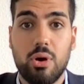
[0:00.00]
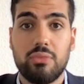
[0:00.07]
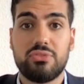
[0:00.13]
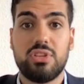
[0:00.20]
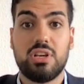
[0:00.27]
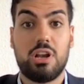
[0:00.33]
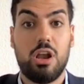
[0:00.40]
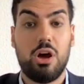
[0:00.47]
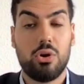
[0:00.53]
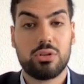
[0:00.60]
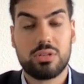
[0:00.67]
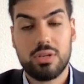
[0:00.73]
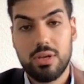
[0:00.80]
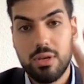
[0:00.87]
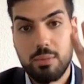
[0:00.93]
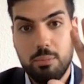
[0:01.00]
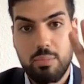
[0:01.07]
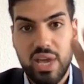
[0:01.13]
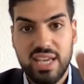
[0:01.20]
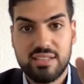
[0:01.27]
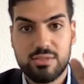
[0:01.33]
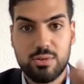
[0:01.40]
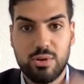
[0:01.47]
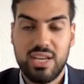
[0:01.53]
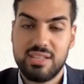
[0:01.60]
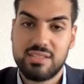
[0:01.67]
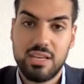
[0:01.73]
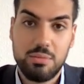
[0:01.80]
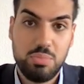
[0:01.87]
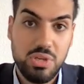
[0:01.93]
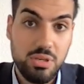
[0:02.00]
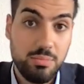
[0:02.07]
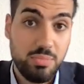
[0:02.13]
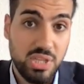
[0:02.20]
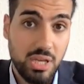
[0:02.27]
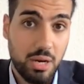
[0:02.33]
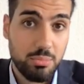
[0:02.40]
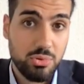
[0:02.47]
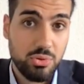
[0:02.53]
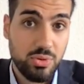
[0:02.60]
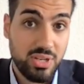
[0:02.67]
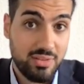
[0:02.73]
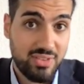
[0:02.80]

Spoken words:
of the cloud based on SAP BW